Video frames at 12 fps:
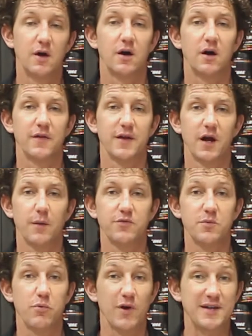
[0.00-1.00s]
that helps
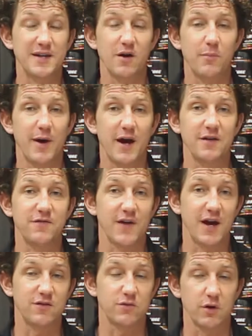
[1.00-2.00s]
to break down body
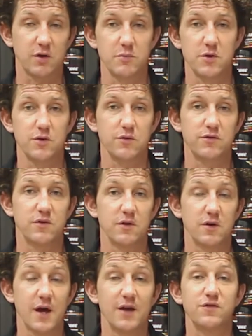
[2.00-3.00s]
fat so it can be used
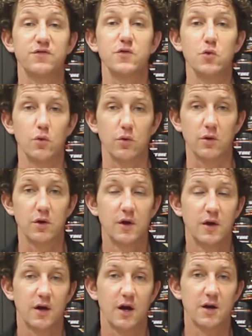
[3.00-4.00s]
as fuel
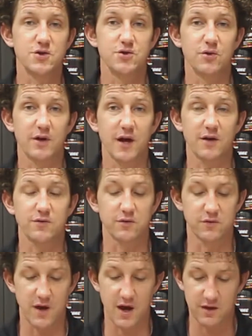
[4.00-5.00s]
during
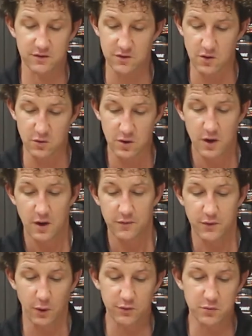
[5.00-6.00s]
exercise. So
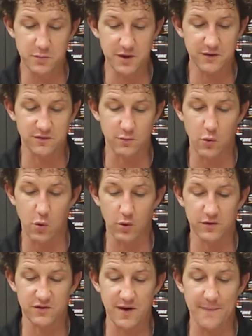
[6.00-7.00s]
those would be some
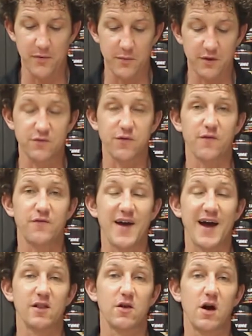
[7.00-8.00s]
core supplements for
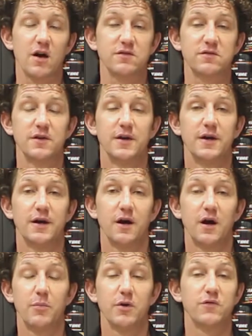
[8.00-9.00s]
fat loss.
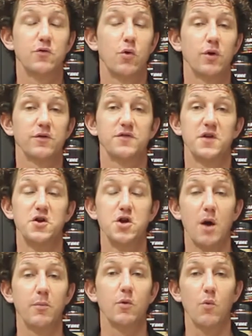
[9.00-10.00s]
But of course, the
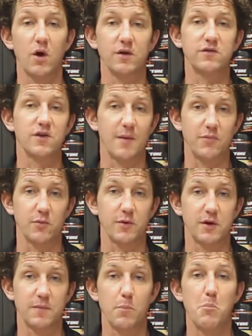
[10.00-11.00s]
number one
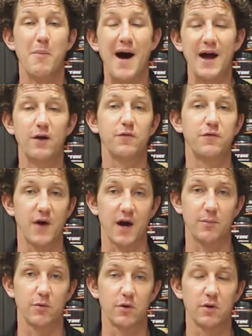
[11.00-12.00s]
supplement,
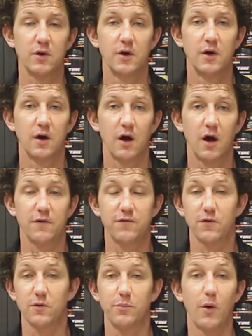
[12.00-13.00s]
Myofiber,
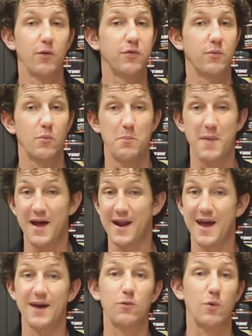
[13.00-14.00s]
for both men
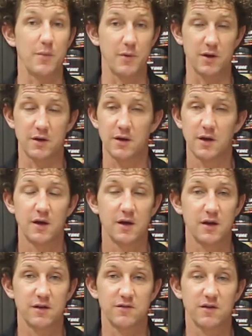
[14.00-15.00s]
and women,
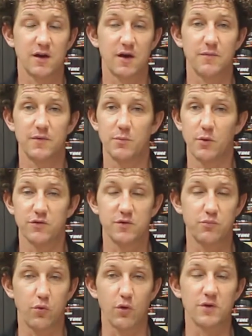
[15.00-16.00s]
is the most
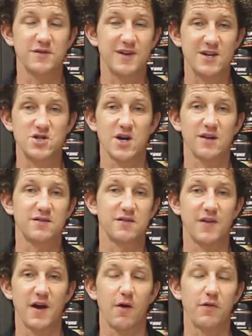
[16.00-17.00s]
important
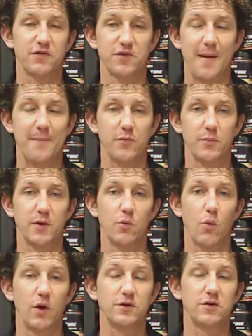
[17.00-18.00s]
digestive health
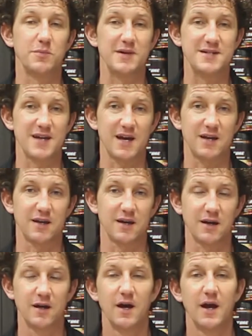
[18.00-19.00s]
supplement one could be
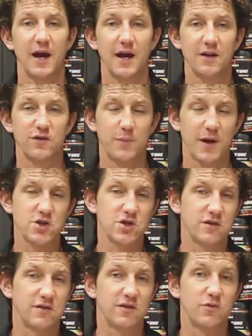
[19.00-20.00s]
taking. And
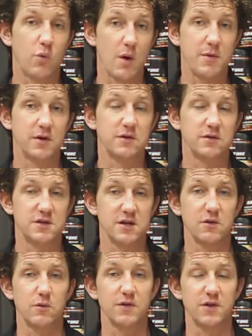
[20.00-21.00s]
especially since women
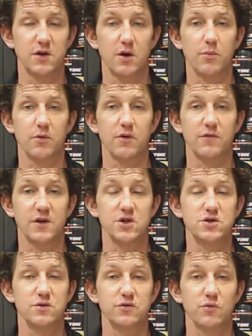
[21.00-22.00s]
deal with a number of
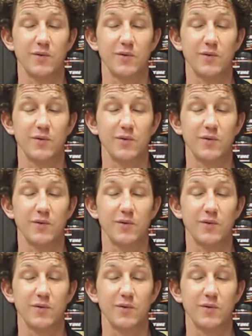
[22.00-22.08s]
issues